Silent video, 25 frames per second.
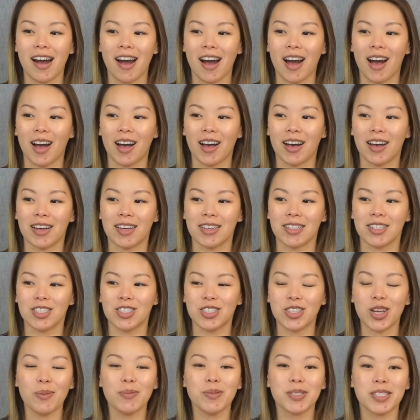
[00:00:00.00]
uh
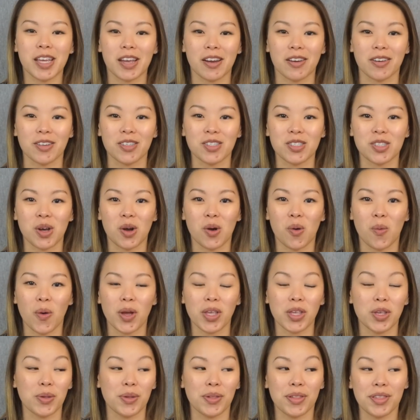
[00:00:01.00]
jump scares so
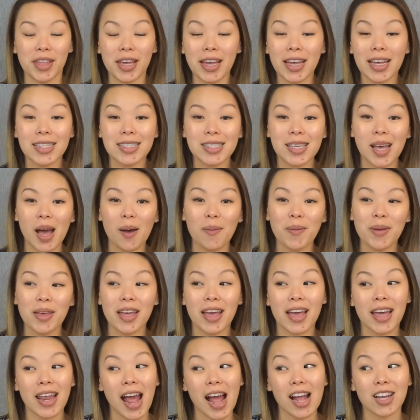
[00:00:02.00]
when you think it's
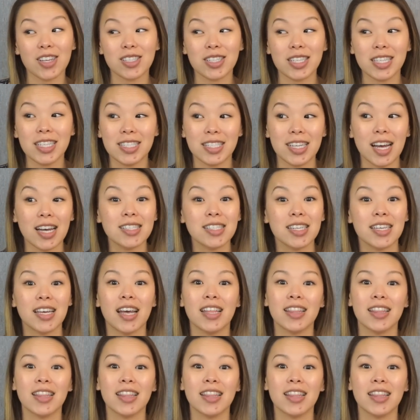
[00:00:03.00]
coming it actually doesn't